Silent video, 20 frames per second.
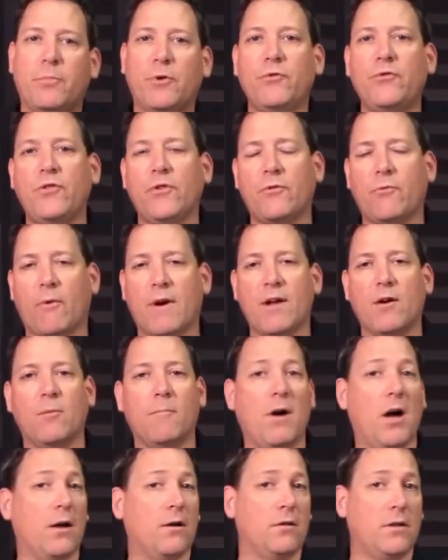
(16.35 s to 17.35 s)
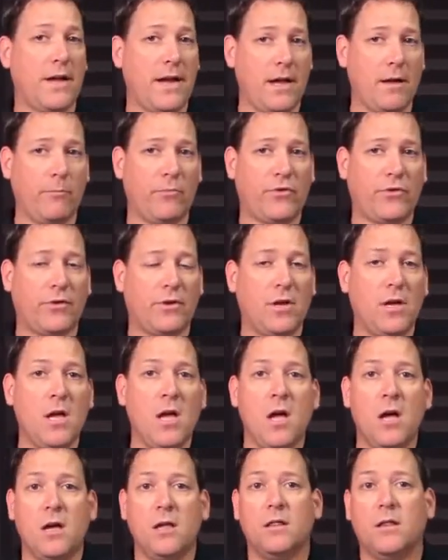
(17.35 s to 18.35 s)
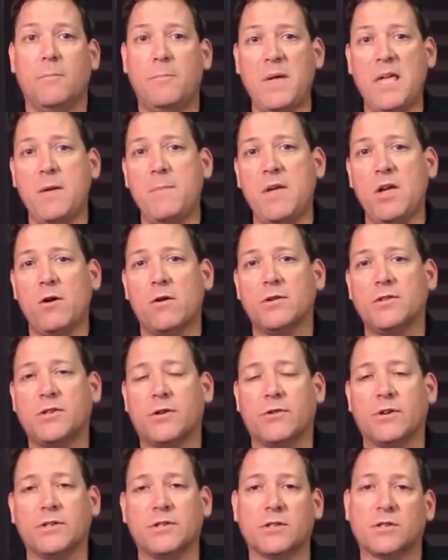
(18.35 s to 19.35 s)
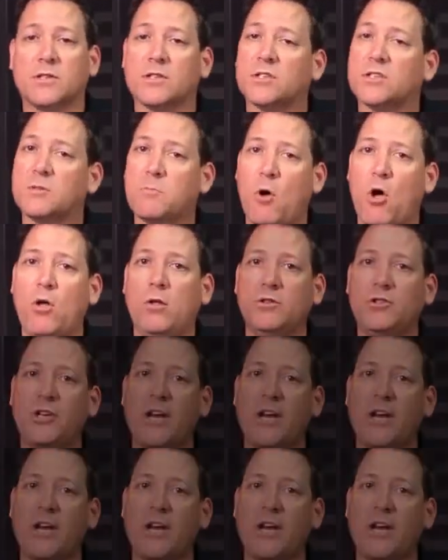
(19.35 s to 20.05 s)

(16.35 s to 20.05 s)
Boosted Rail model amps. The PBR series is a small